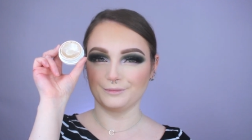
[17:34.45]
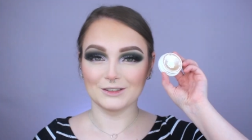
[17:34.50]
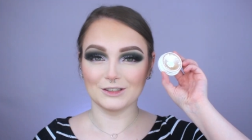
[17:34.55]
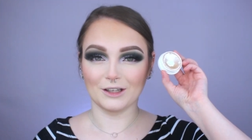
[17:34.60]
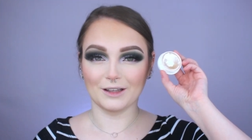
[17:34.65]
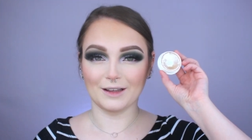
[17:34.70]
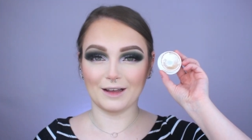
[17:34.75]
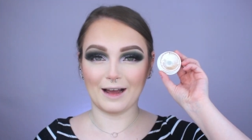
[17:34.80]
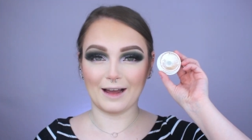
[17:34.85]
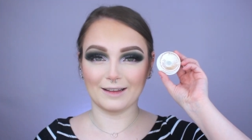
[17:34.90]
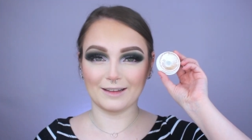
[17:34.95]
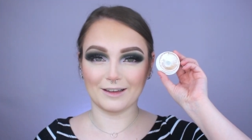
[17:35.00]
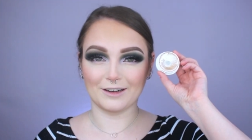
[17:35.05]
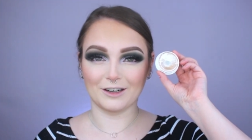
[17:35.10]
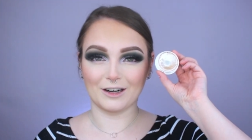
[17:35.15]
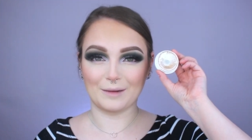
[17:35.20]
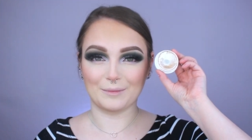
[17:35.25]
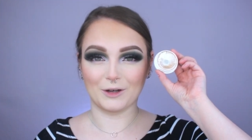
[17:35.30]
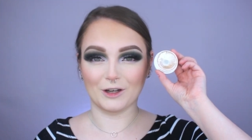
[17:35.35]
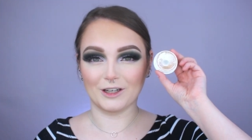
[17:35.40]
So the
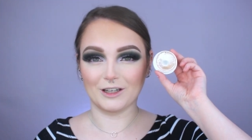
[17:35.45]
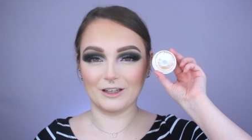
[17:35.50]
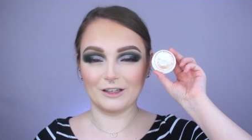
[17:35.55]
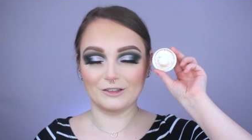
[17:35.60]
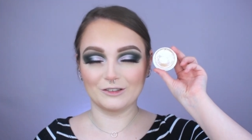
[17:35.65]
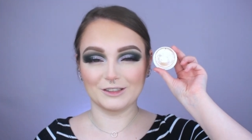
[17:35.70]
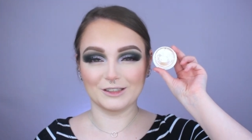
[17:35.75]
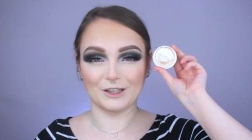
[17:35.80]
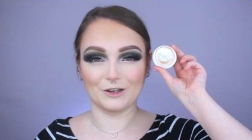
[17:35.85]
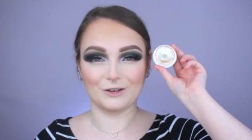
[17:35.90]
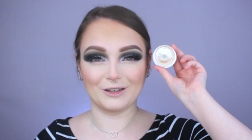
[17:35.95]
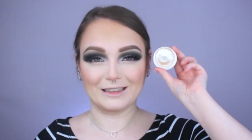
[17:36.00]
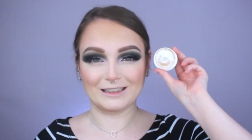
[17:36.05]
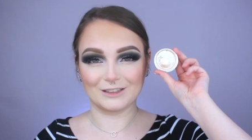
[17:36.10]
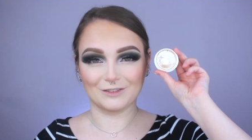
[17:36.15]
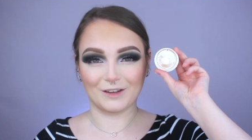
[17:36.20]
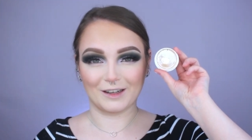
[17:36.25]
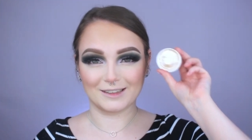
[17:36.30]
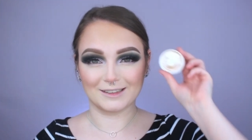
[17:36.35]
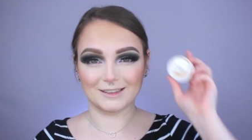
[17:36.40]
highlighter I'm going to use though
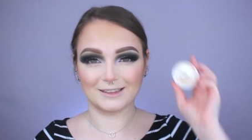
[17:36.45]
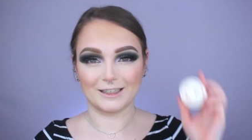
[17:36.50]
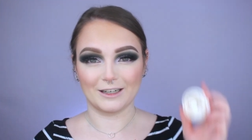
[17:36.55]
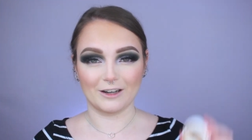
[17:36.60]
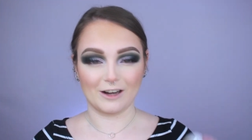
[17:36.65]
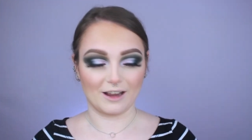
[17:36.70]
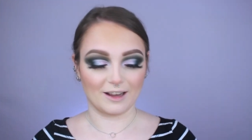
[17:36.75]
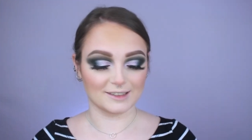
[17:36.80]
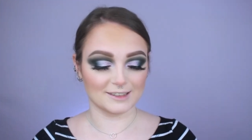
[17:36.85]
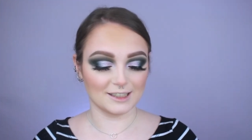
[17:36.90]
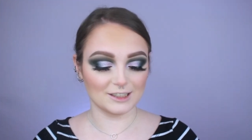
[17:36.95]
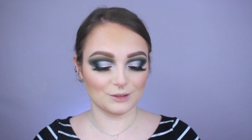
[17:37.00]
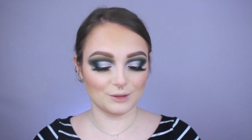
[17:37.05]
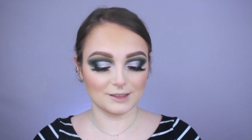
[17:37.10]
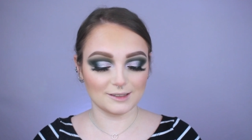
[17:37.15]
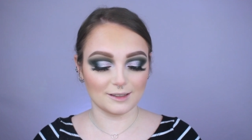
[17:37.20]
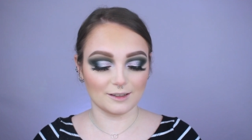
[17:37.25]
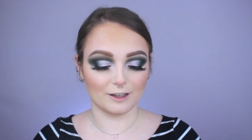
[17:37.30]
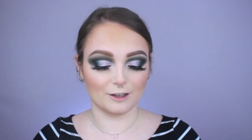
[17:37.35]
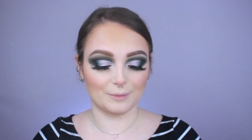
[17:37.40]
is Flexitarian because this
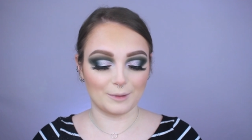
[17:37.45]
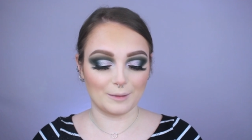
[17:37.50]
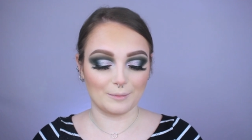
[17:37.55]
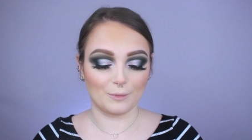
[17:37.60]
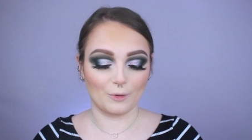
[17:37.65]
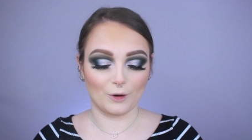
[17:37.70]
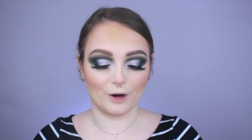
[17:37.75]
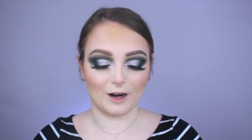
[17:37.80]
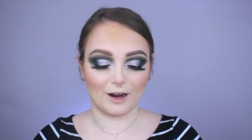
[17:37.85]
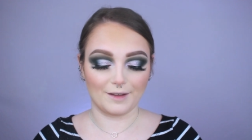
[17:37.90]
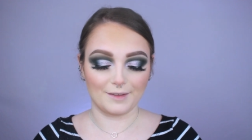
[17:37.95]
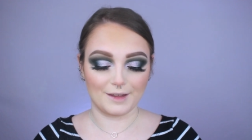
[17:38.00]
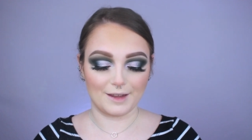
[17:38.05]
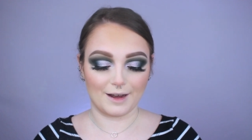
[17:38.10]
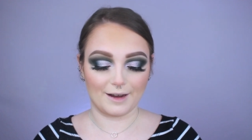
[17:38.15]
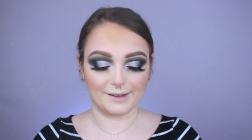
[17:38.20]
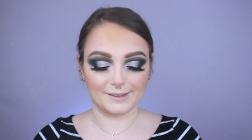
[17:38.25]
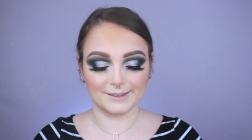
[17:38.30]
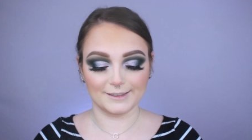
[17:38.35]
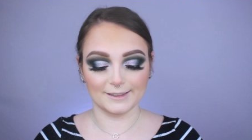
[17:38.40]
one's a little bit more on the
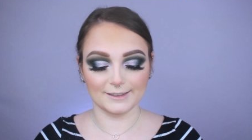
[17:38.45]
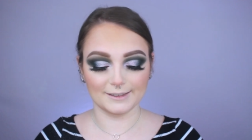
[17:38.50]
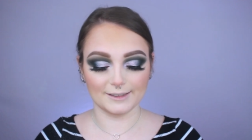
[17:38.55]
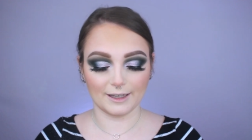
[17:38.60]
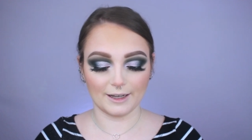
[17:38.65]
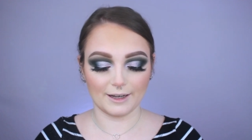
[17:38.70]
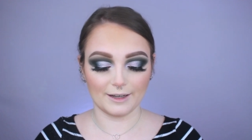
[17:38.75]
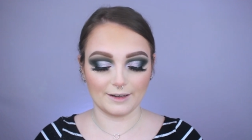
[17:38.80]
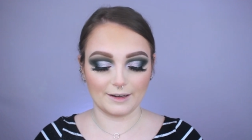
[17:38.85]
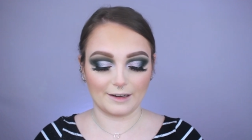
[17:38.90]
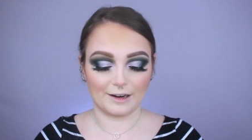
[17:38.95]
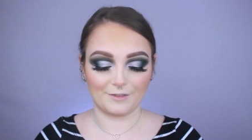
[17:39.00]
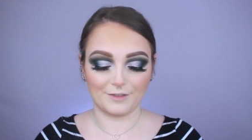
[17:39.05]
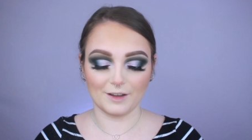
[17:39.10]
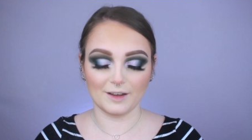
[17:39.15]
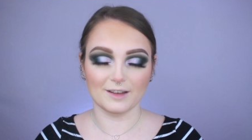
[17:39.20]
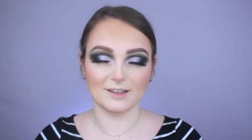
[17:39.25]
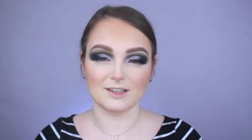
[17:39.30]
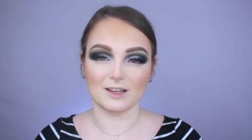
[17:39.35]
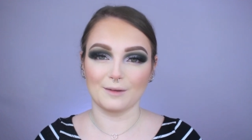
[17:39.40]
icy side, and I
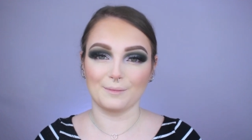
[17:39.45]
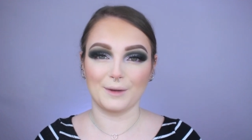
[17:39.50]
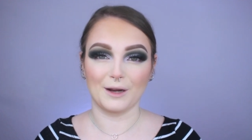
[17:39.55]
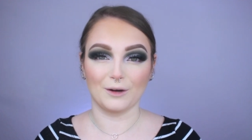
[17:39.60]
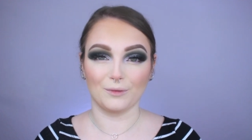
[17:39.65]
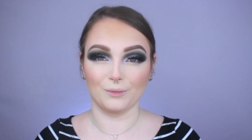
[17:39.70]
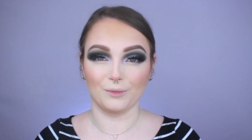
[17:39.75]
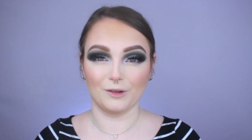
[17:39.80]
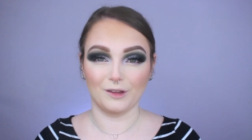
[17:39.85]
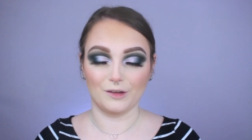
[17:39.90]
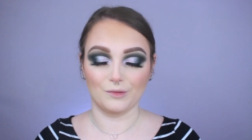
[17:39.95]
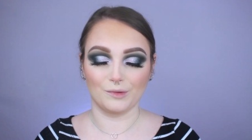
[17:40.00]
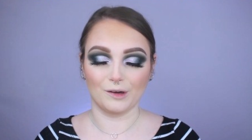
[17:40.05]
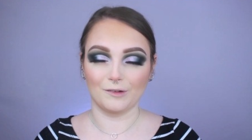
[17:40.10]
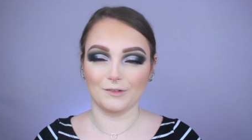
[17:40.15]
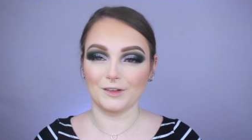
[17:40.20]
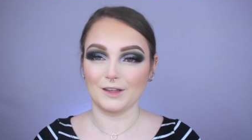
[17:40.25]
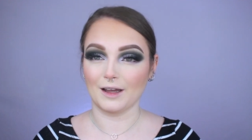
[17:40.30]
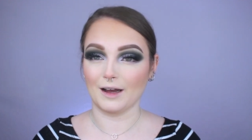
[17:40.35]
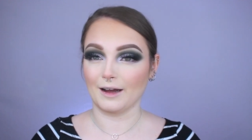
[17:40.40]
feel like it's going to pair really
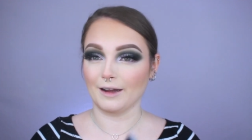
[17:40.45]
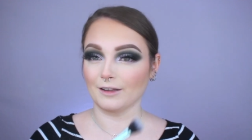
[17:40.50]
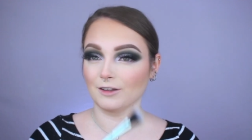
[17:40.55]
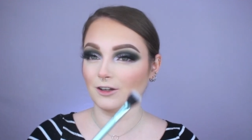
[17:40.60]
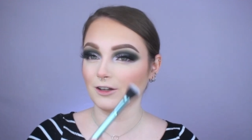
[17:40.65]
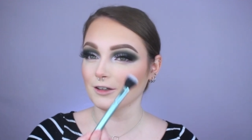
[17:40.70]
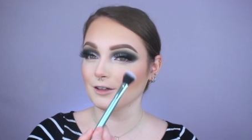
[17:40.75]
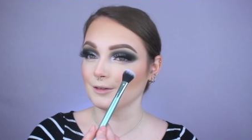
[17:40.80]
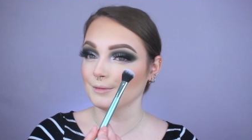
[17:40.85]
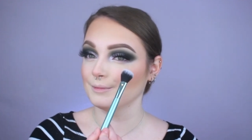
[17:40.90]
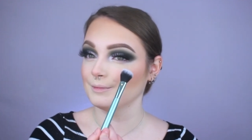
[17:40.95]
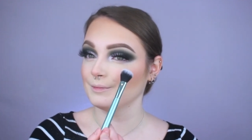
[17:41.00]
well with the eye look.